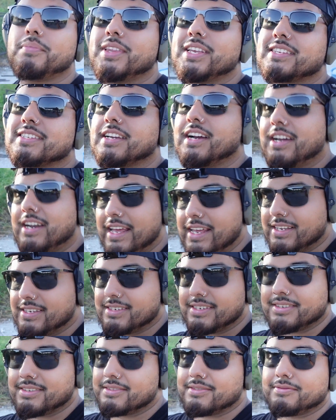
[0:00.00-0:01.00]
This gun
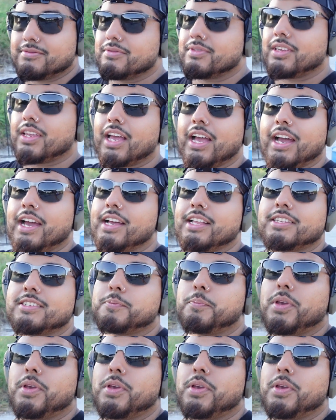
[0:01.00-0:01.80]
has, yeah, it's